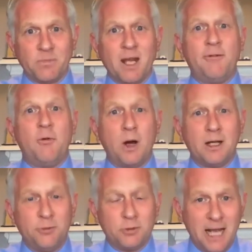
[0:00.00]
Have a
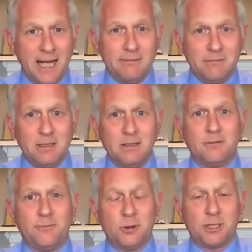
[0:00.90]
wonderful day.
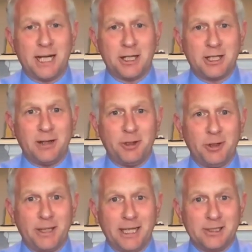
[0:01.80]
Look forward to catching up with you
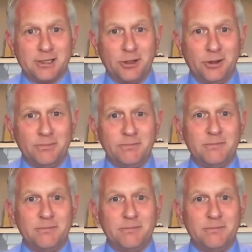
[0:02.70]
again soon.